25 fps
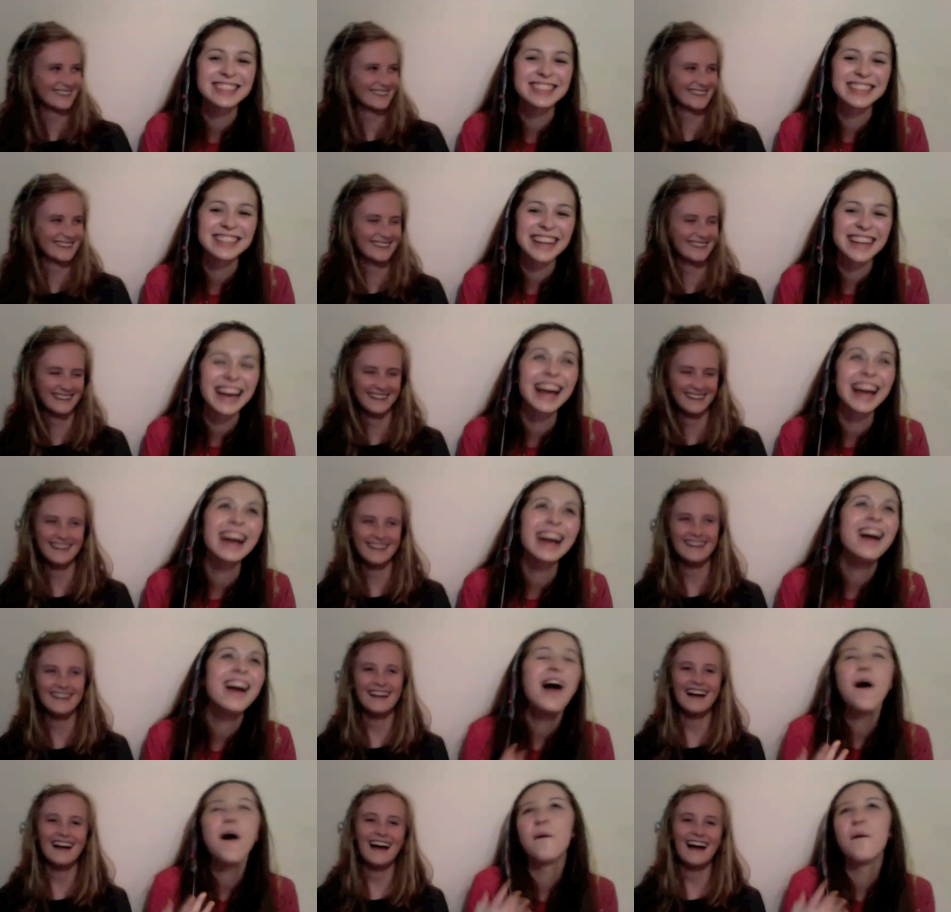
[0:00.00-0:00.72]
Speaker 1: okay?
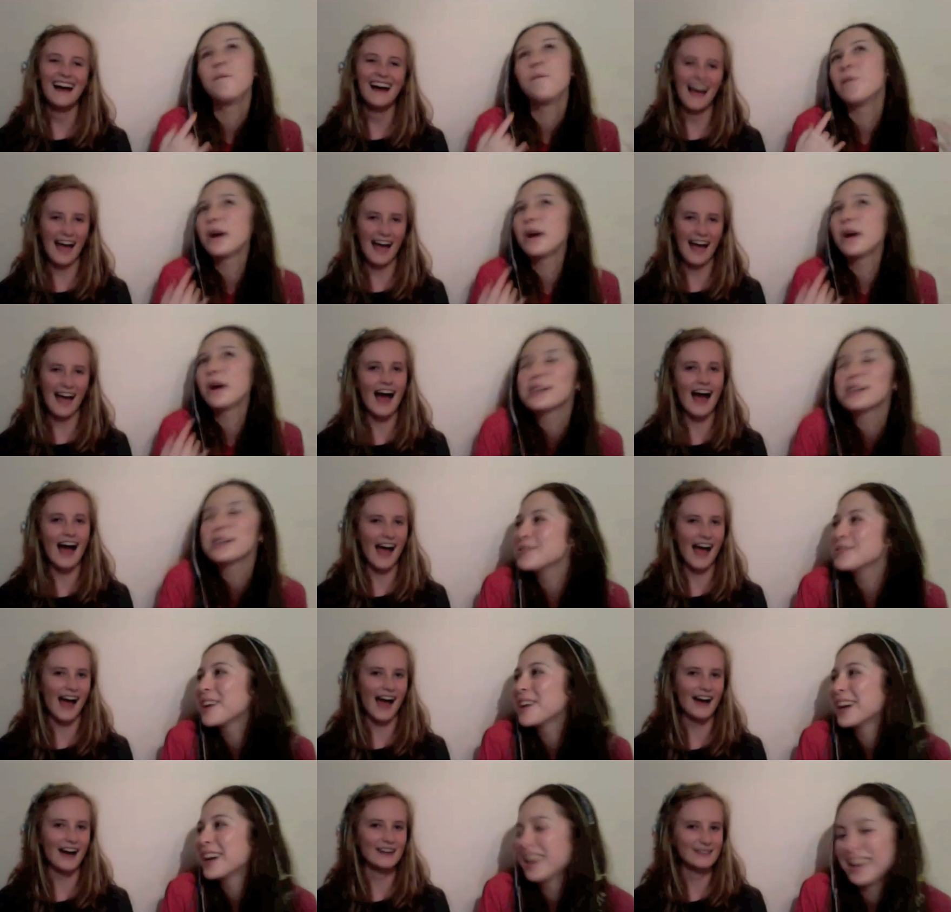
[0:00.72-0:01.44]
What else
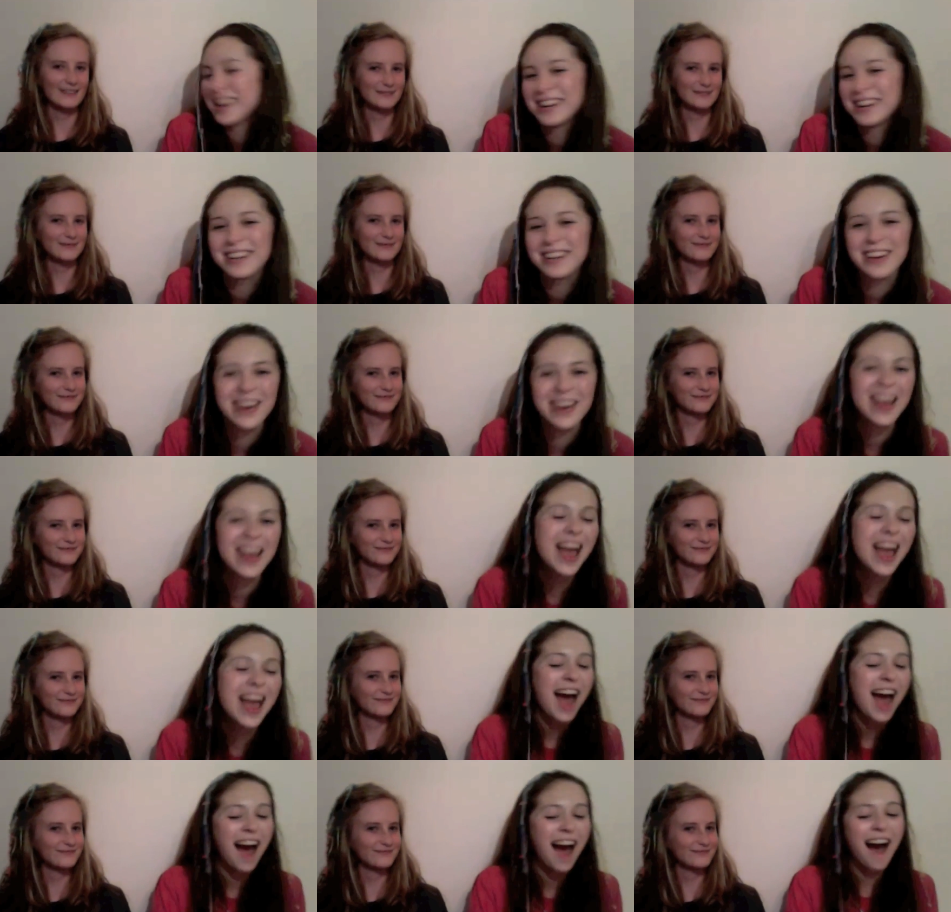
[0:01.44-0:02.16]
am I going to do?
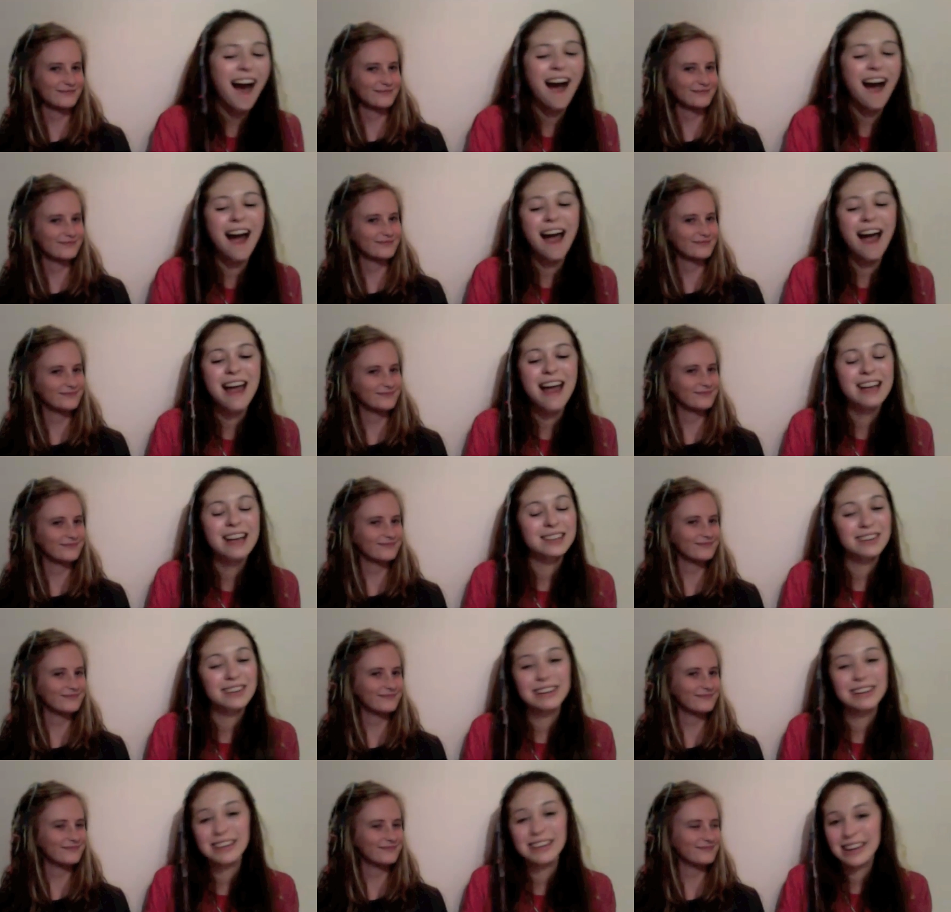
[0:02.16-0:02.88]
I
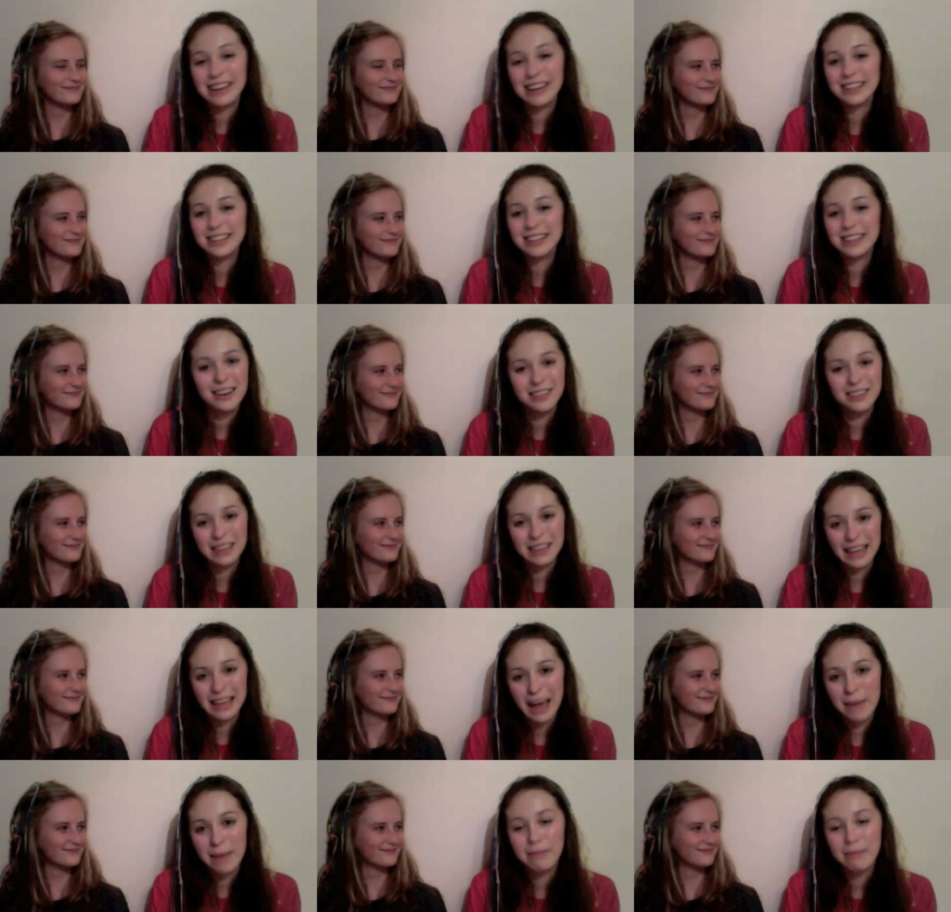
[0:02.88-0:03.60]
So I geeked out on
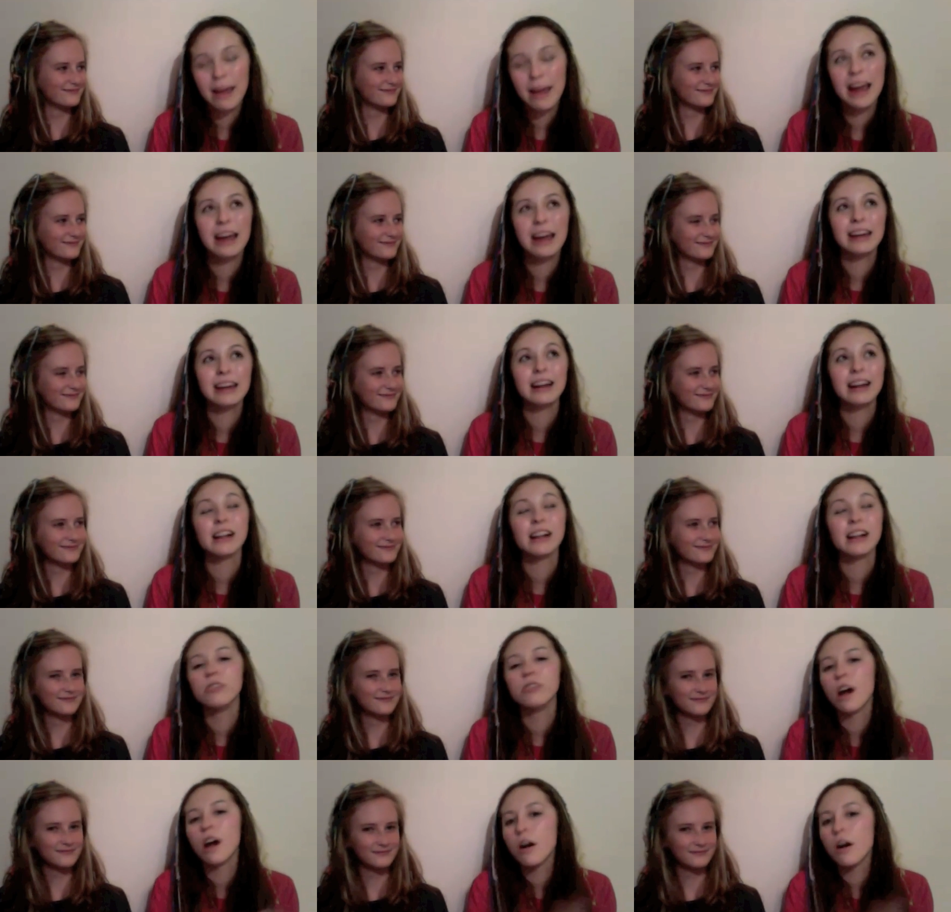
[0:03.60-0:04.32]
the campaign.
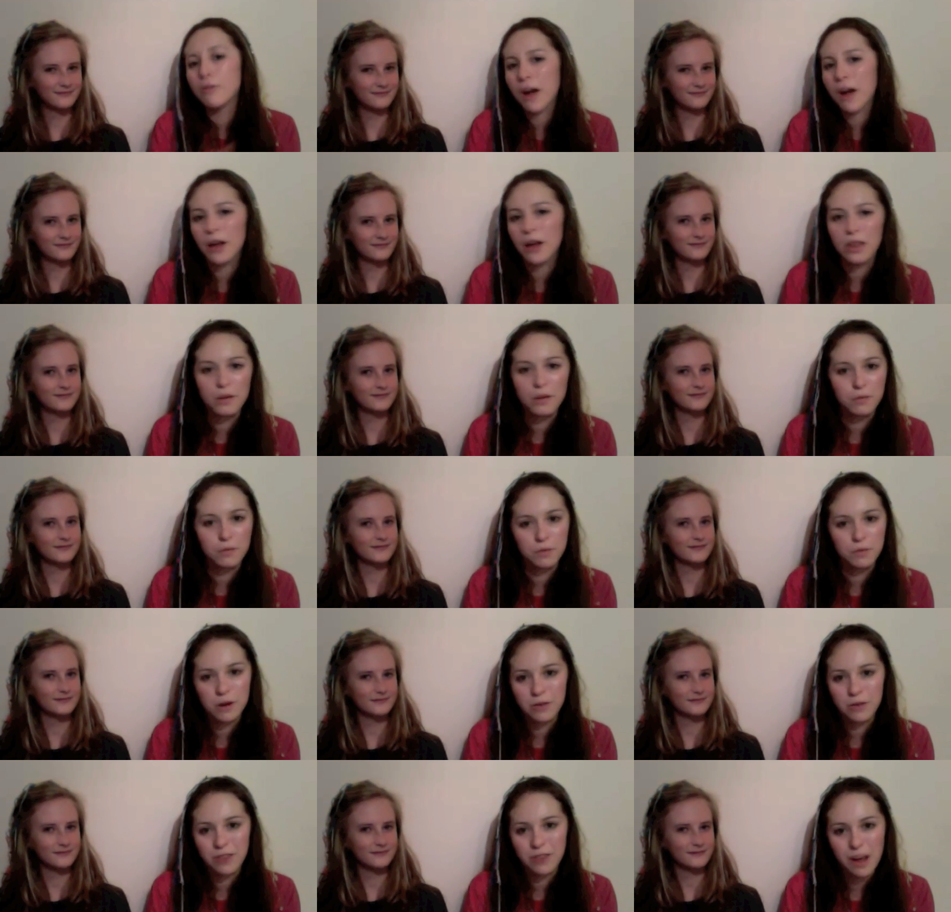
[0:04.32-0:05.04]
I love how they've
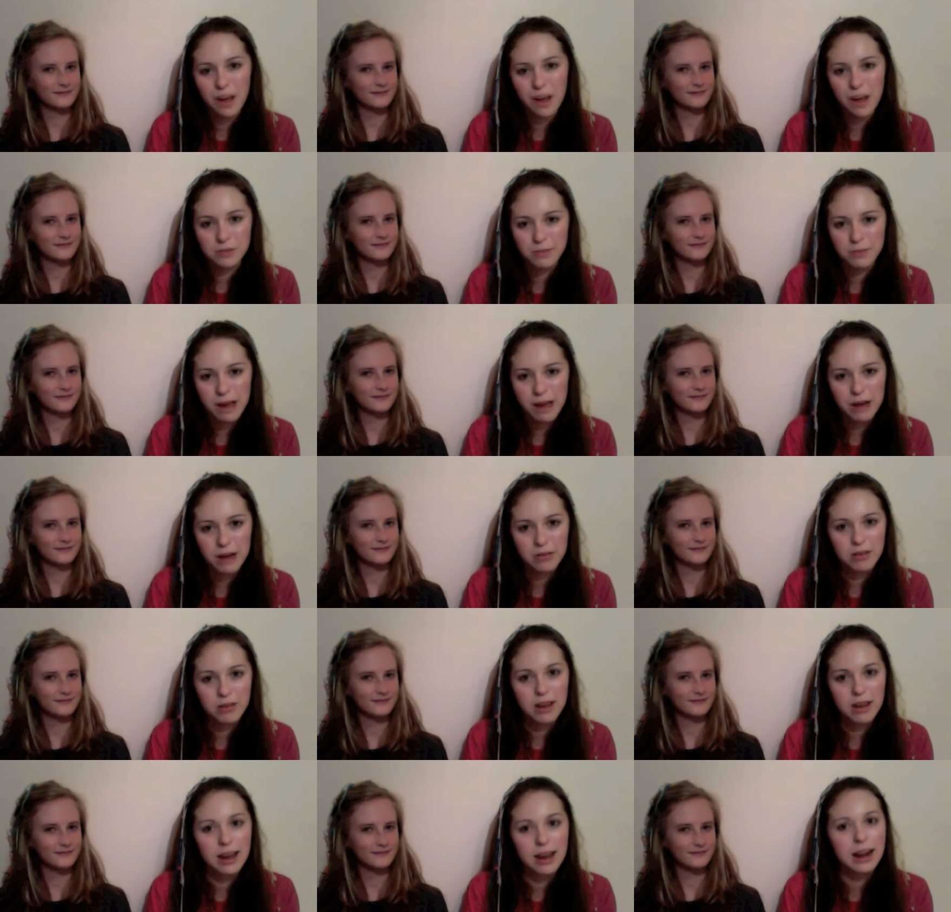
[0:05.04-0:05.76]
revamped
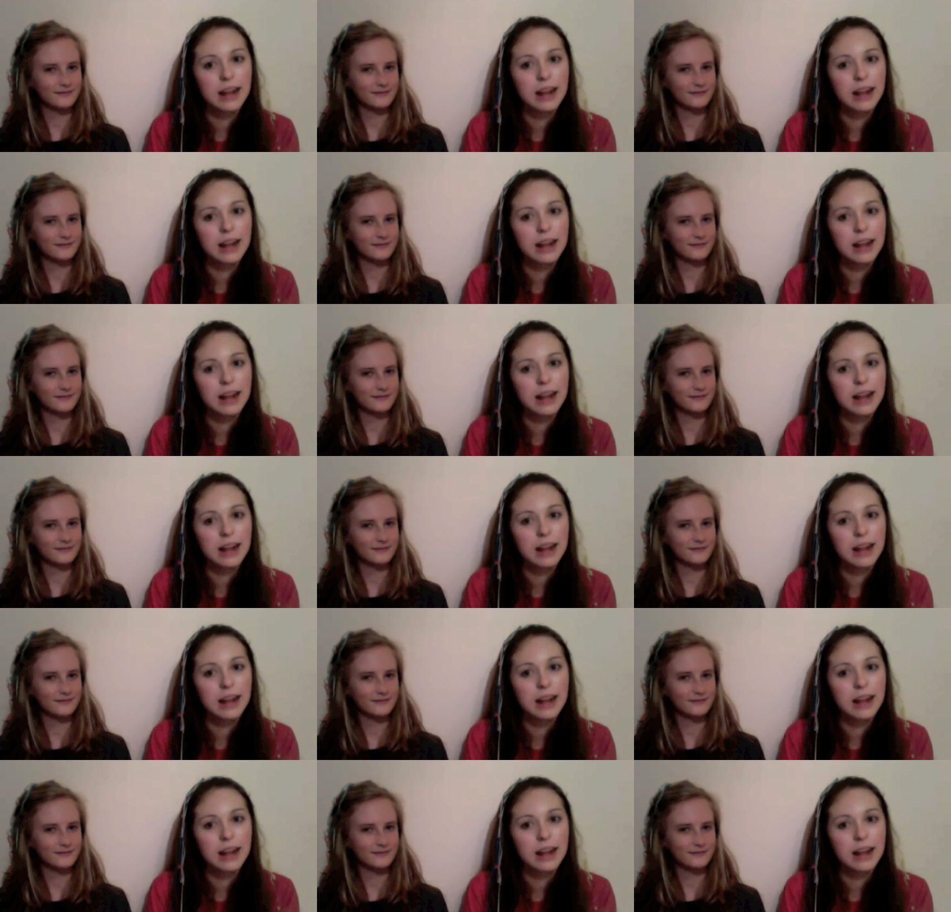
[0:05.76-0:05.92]
Battle dot net. I